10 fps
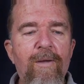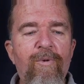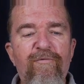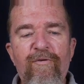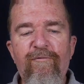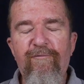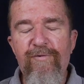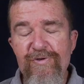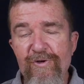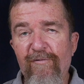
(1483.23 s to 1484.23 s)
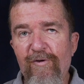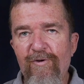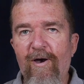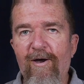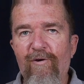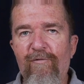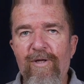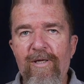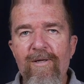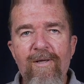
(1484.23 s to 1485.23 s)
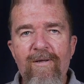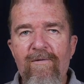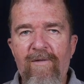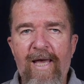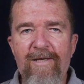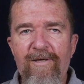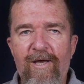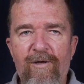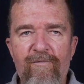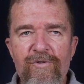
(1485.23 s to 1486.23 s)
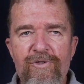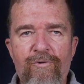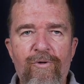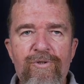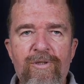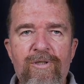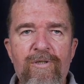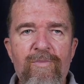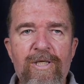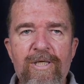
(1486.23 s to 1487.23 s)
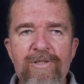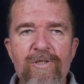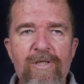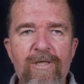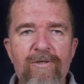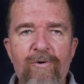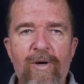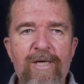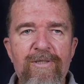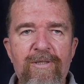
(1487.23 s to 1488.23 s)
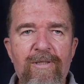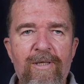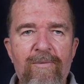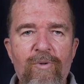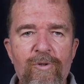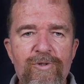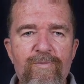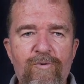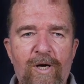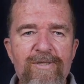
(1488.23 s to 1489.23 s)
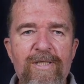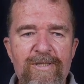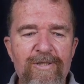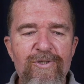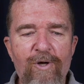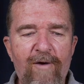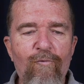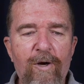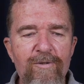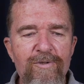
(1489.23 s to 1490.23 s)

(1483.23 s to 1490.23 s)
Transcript: But for still photography, that kind of distortion can be easily corrected in post-processing software.